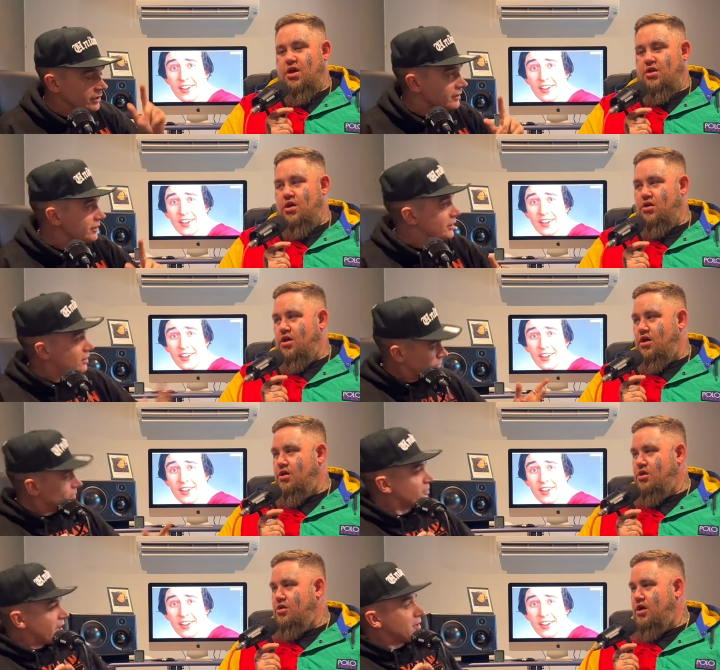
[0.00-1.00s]
Speaker 1: Okay, yeah, yeah, you know, yeah. You know
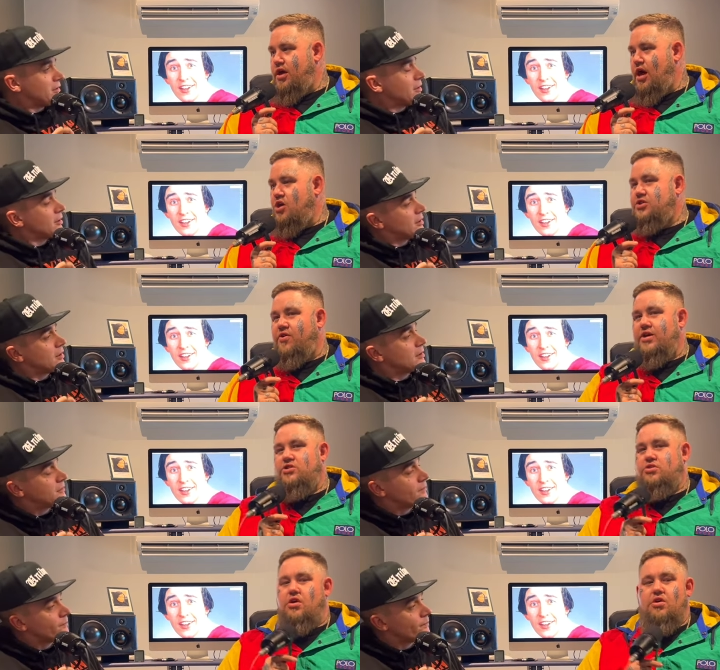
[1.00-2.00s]
what I'm saying? Yeah, I,
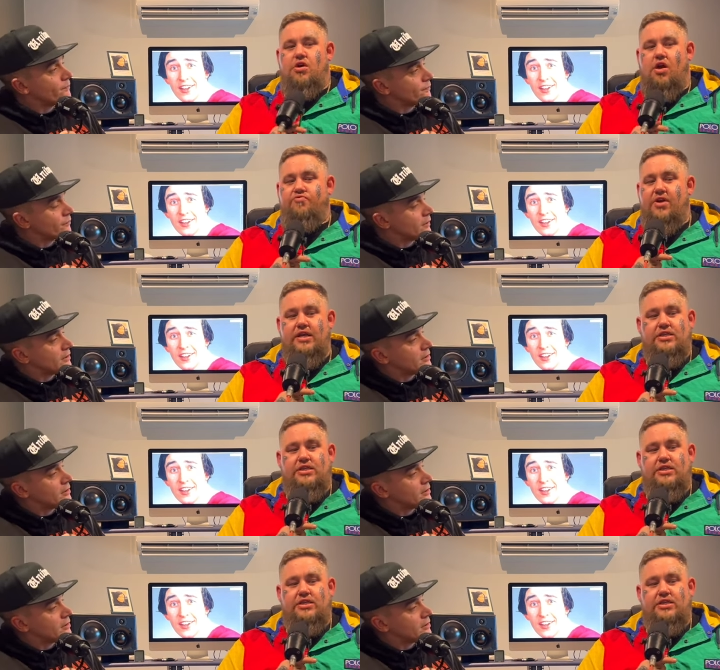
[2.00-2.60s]
it's a